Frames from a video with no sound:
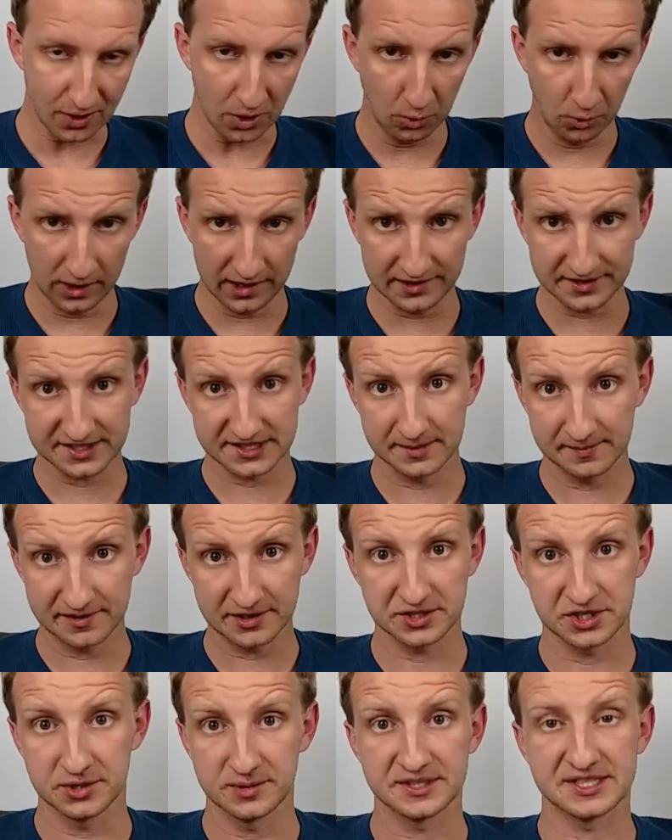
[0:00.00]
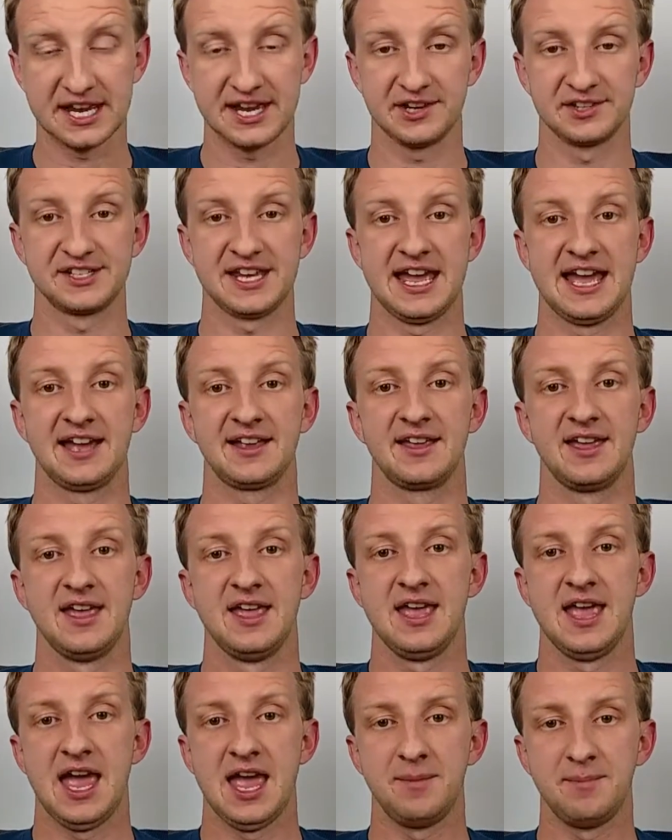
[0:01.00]
Well, similar to a title tag,
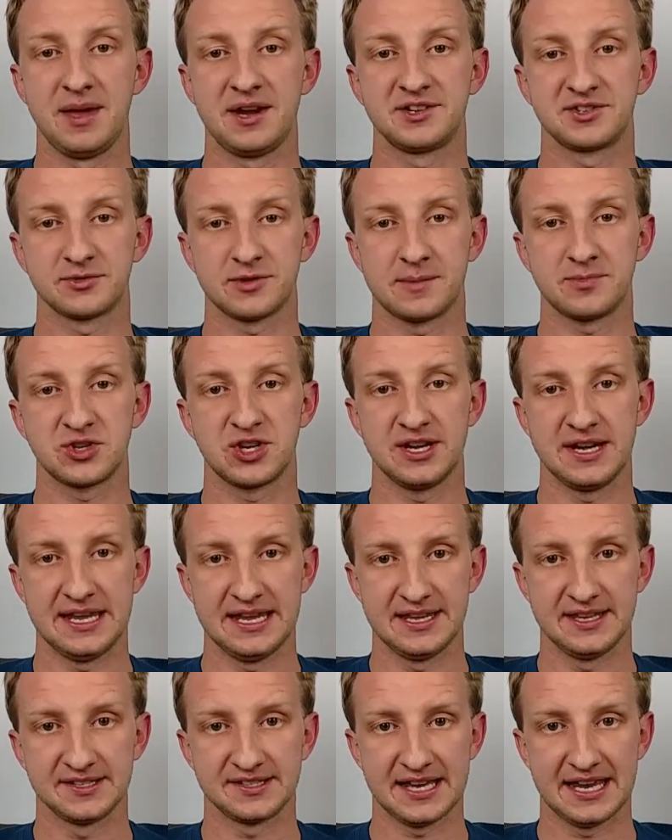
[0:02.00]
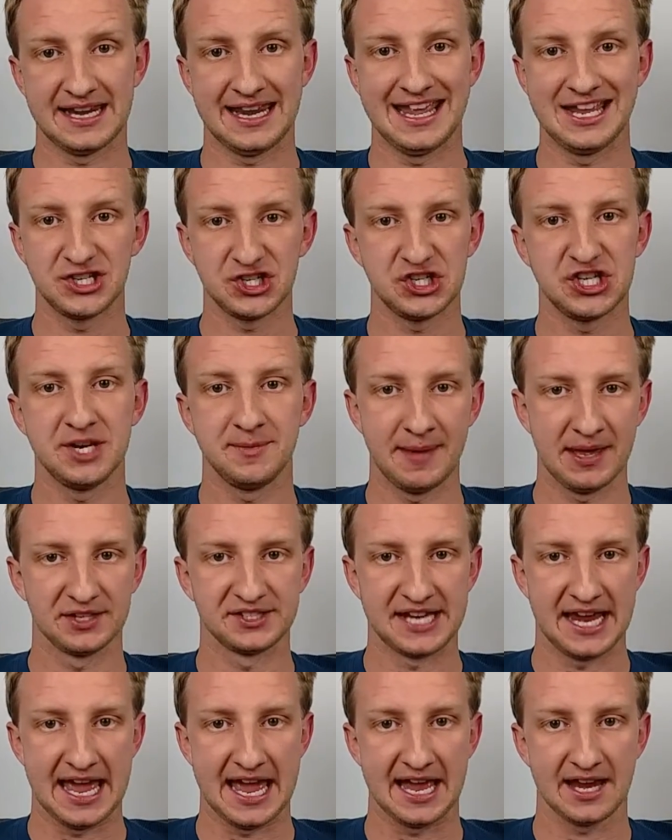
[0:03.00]
a meta description is an HTML
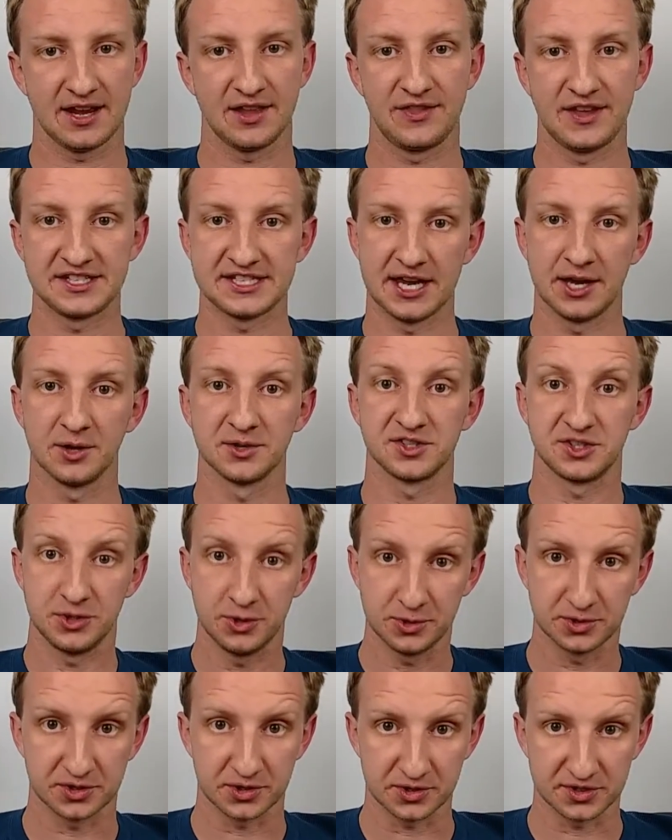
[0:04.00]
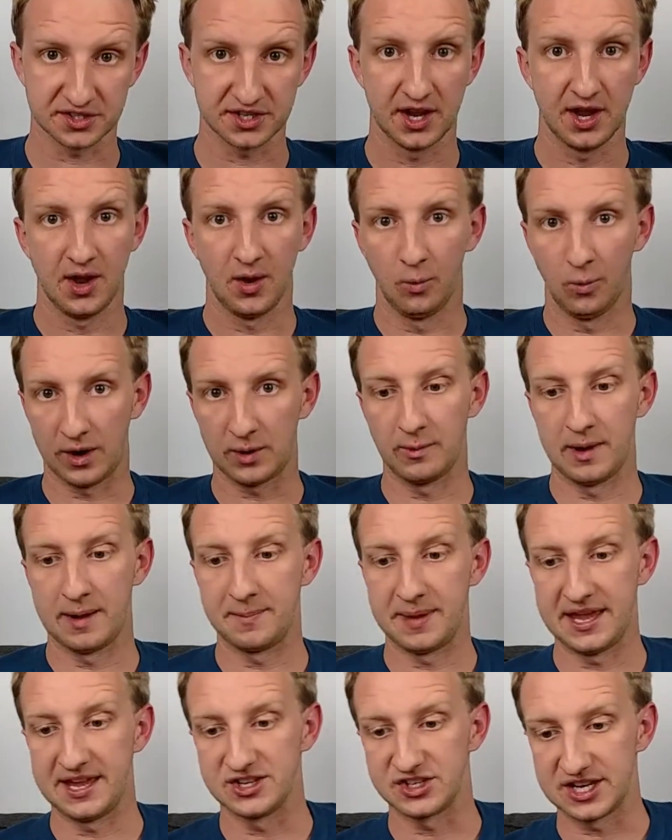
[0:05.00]
tag that tells users what a web
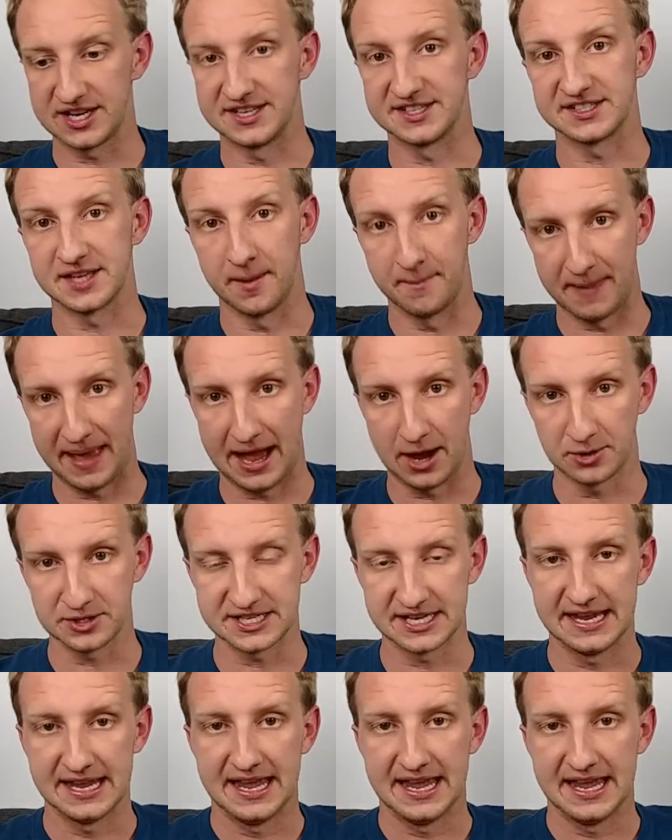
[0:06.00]
page is about.